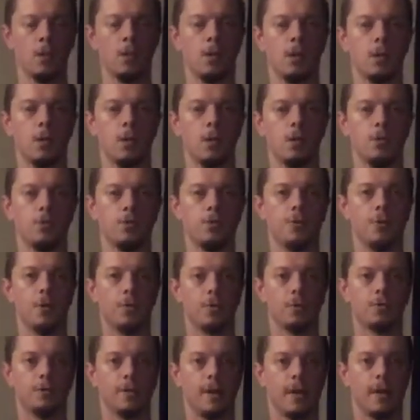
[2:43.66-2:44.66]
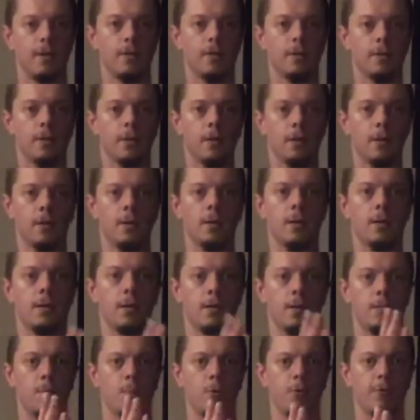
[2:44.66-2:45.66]
and top sow, and
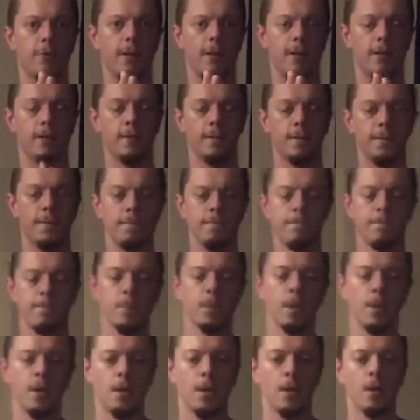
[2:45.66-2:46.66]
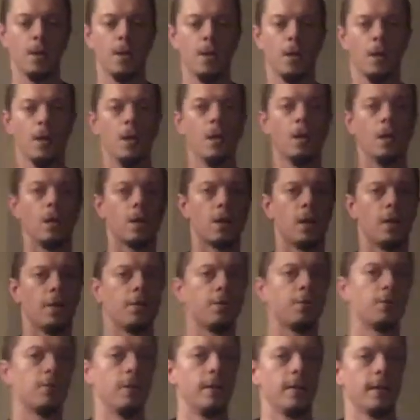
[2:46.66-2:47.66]
then we're in. Go
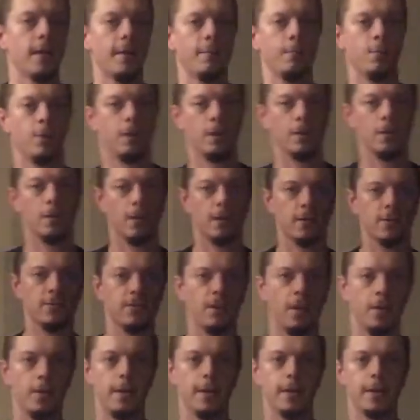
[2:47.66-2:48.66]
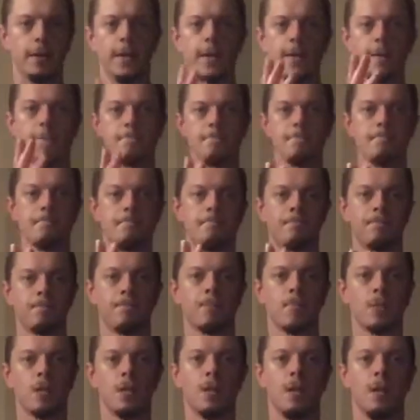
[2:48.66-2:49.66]
through again with you guys slowly, okay?
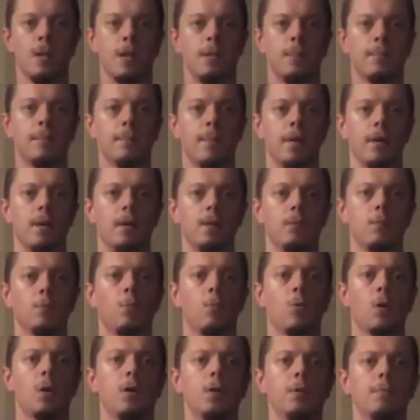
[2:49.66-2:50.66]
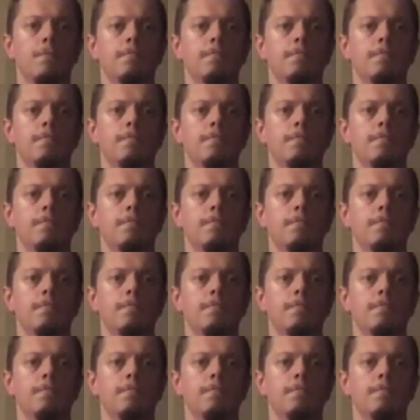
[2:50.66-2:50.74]
Okay, man, 1,